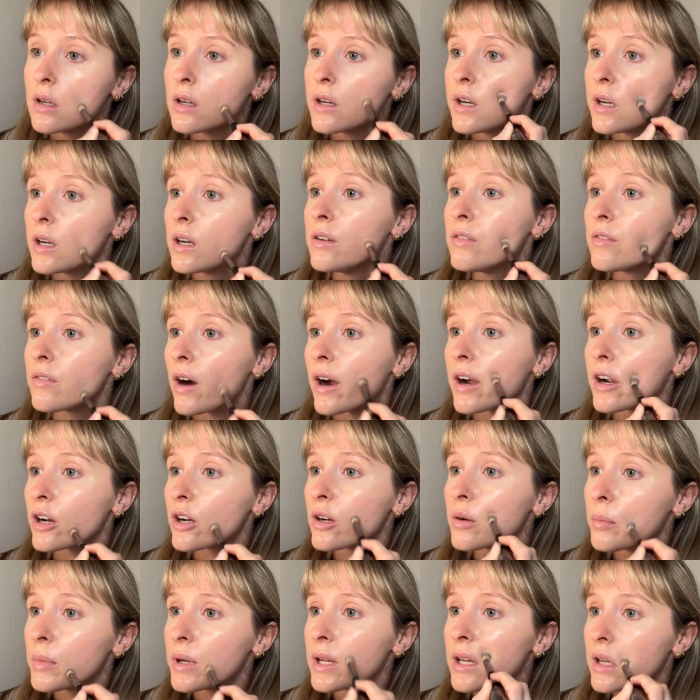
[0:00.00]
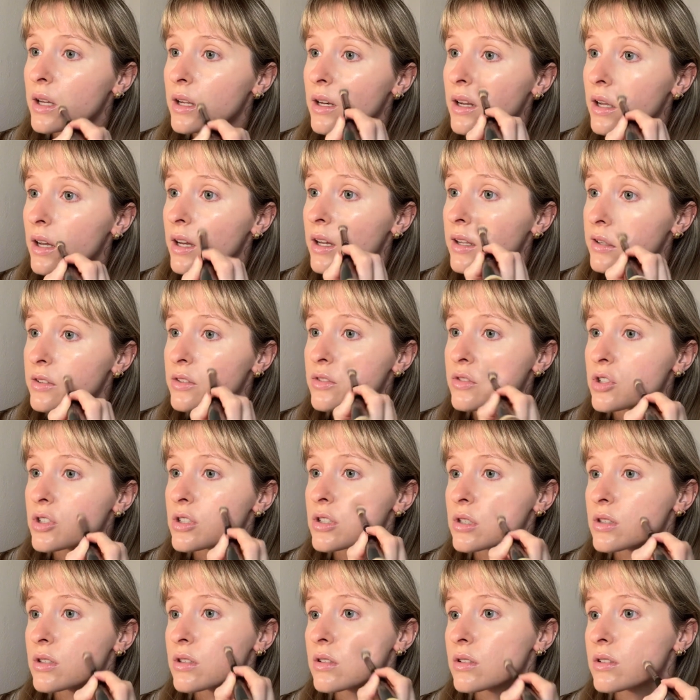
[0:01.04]
environment and
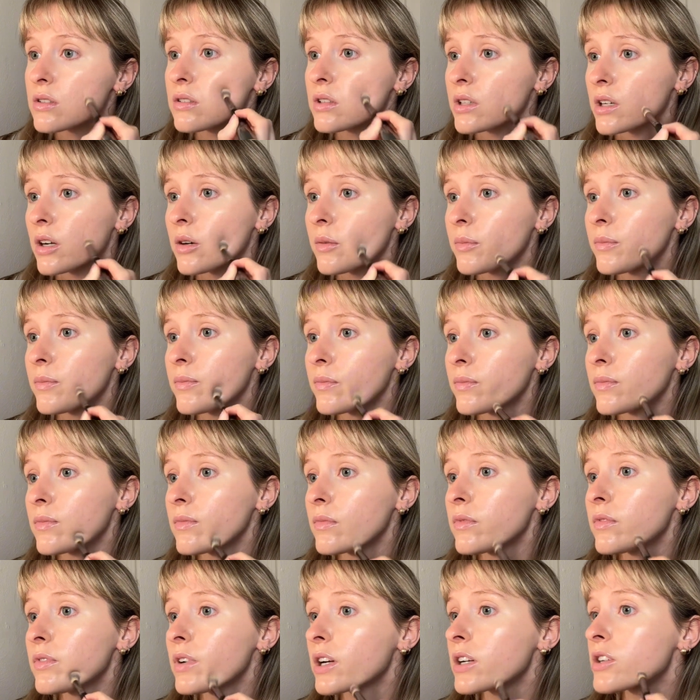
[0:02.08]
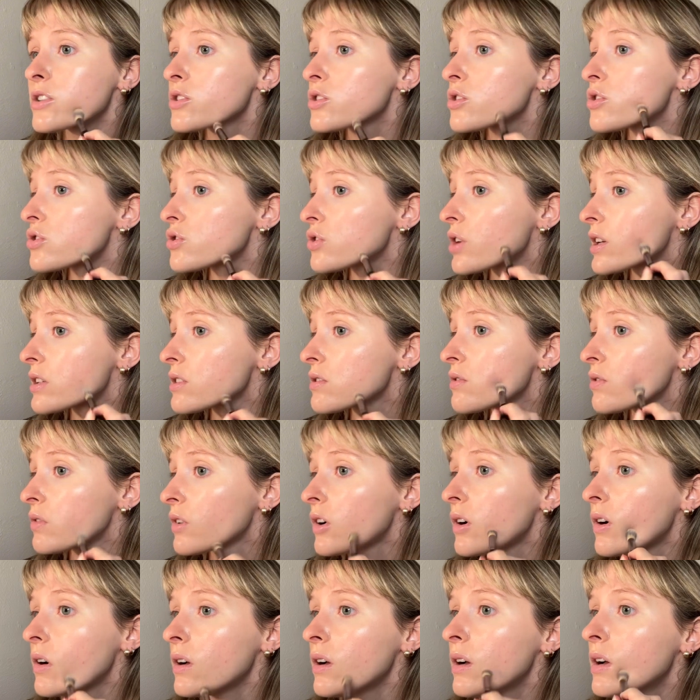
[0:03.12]
just, you know, very
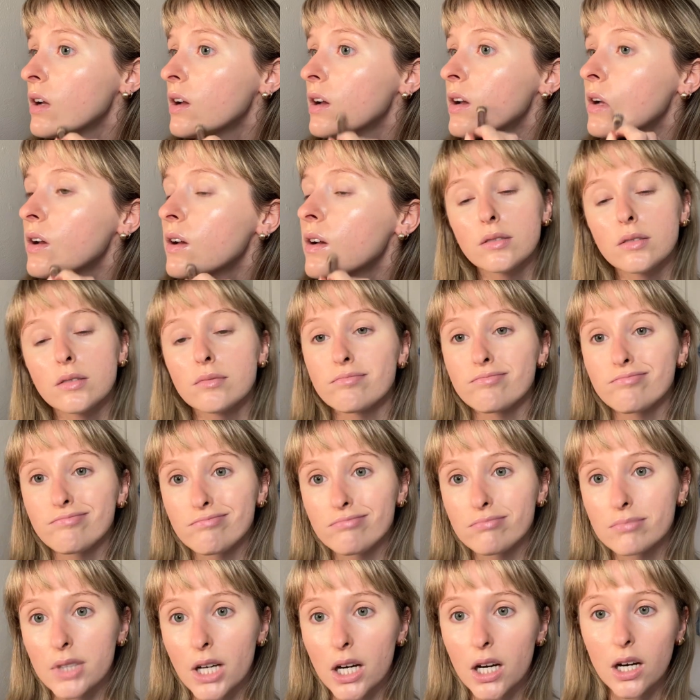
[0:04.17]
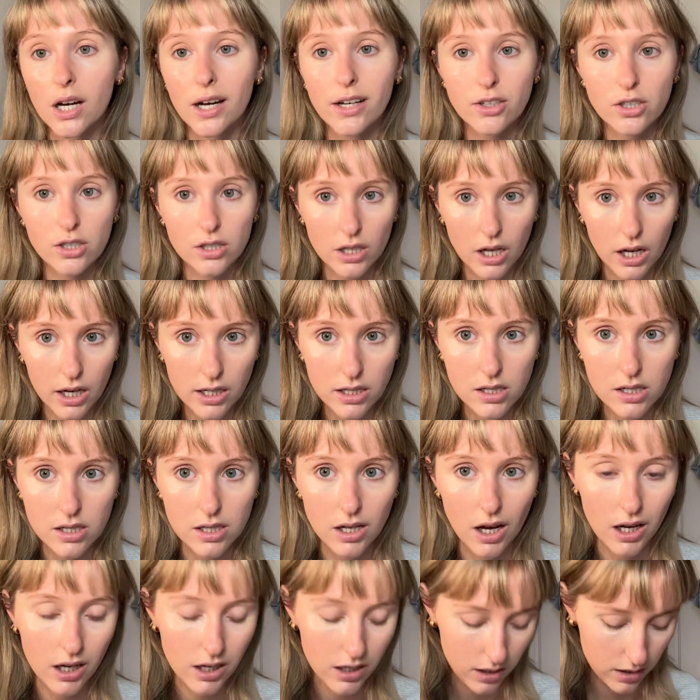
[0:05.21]
stressful. Yeah, I just kind of
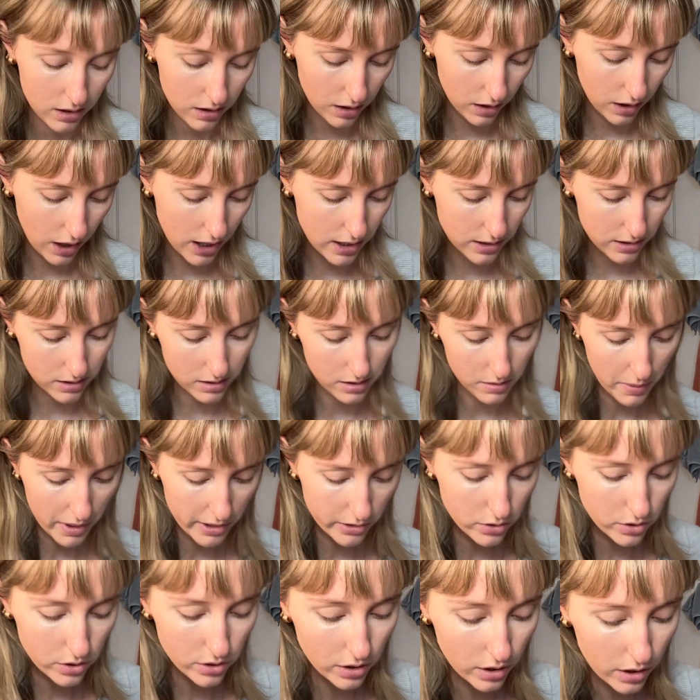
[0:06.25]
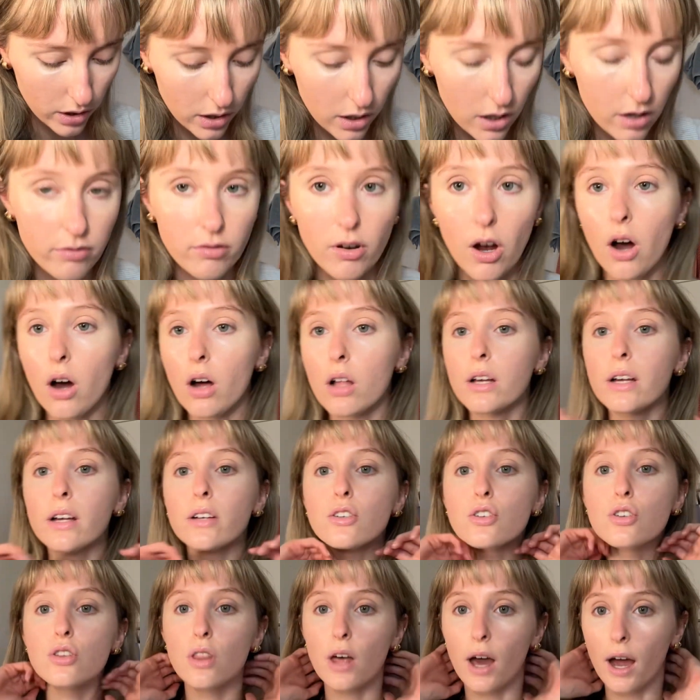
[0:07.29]
decided the last semester of
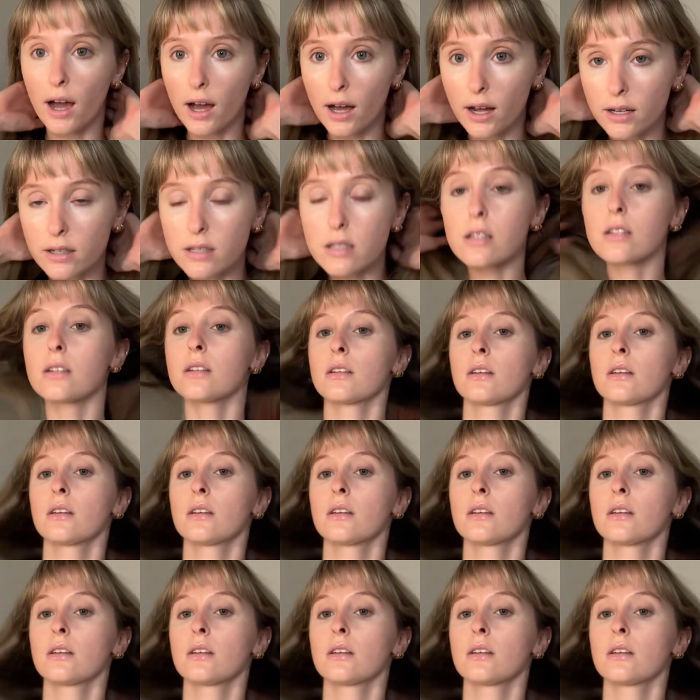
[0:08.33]
college that